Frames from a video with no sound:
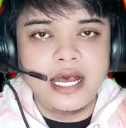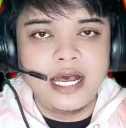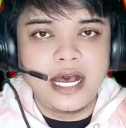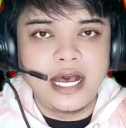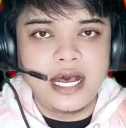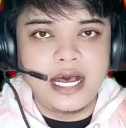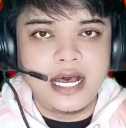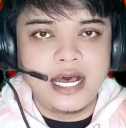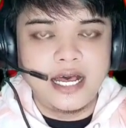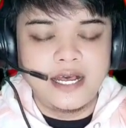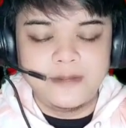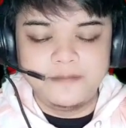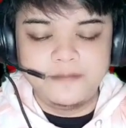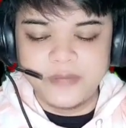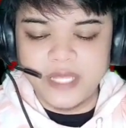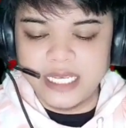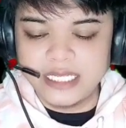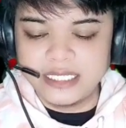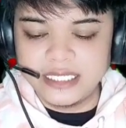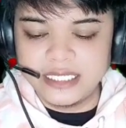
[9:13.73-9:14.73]
um,
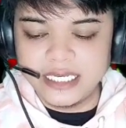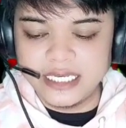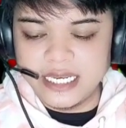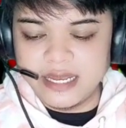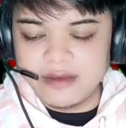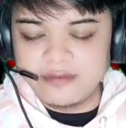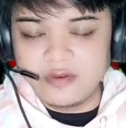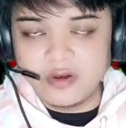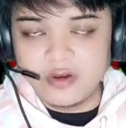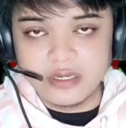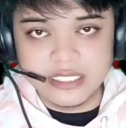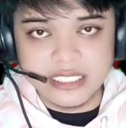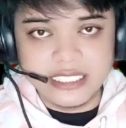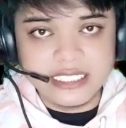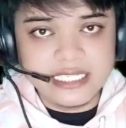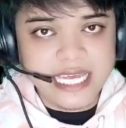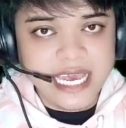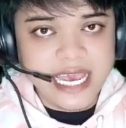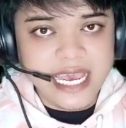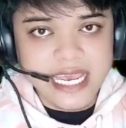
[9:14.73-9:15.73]
I think enough for
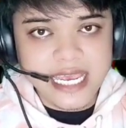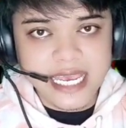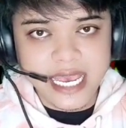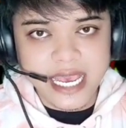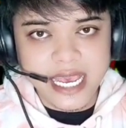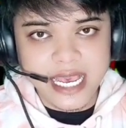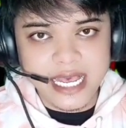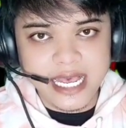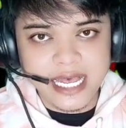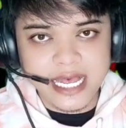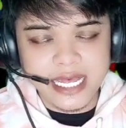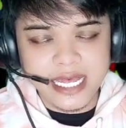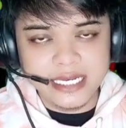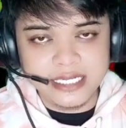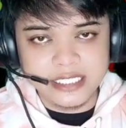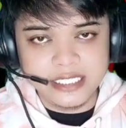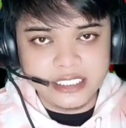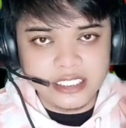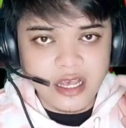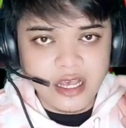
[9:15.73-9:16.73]
today
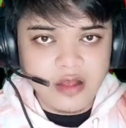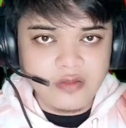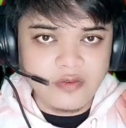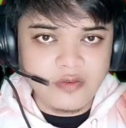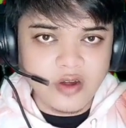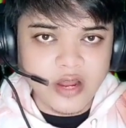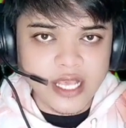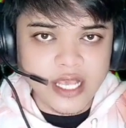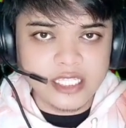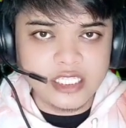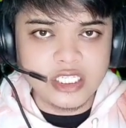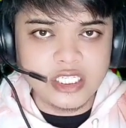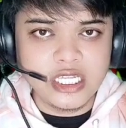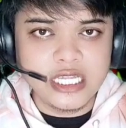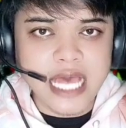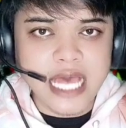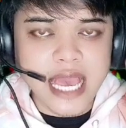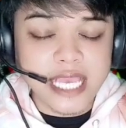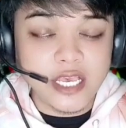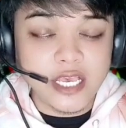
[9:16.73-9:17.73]
and don't forget to
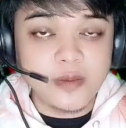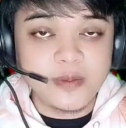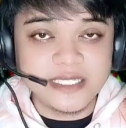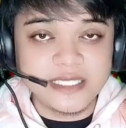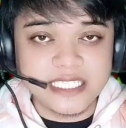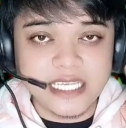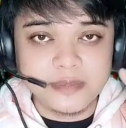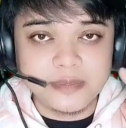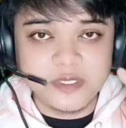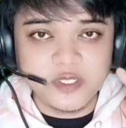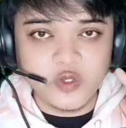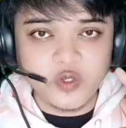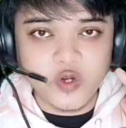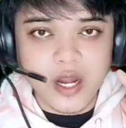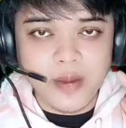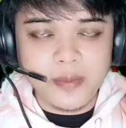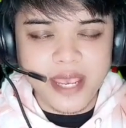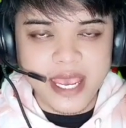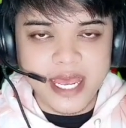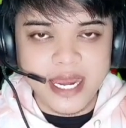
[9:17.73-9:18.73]
like comment
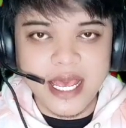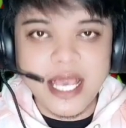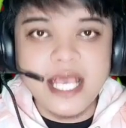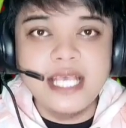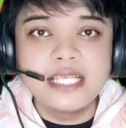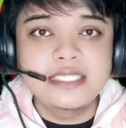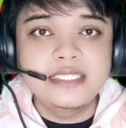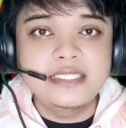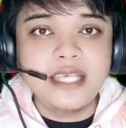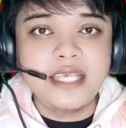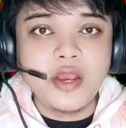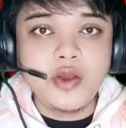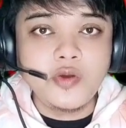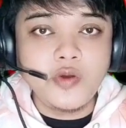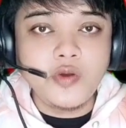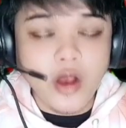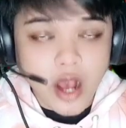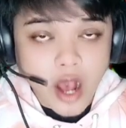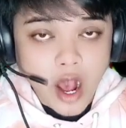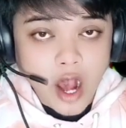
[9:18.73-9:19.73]
subscribe and see
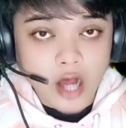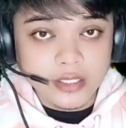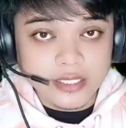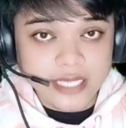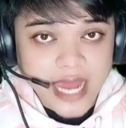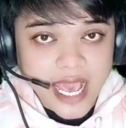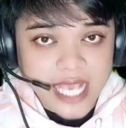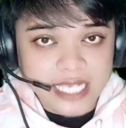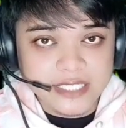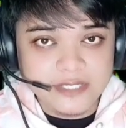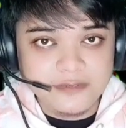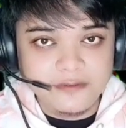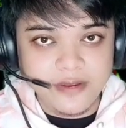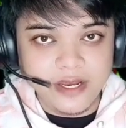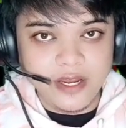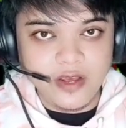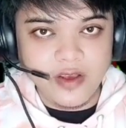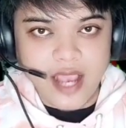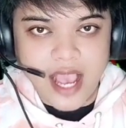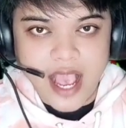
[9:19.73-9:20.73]
you on the next
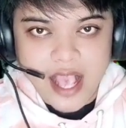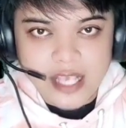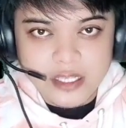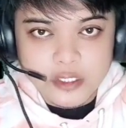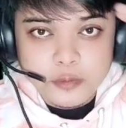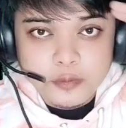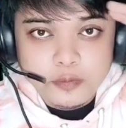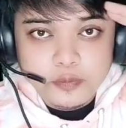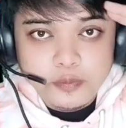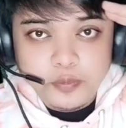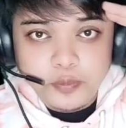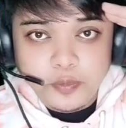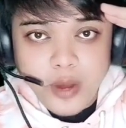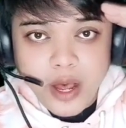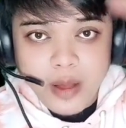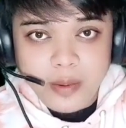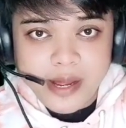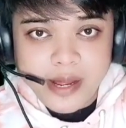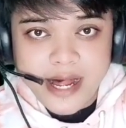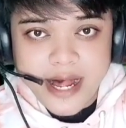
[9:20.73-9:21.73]
video guys
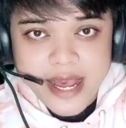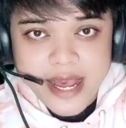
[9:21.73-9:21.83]
bye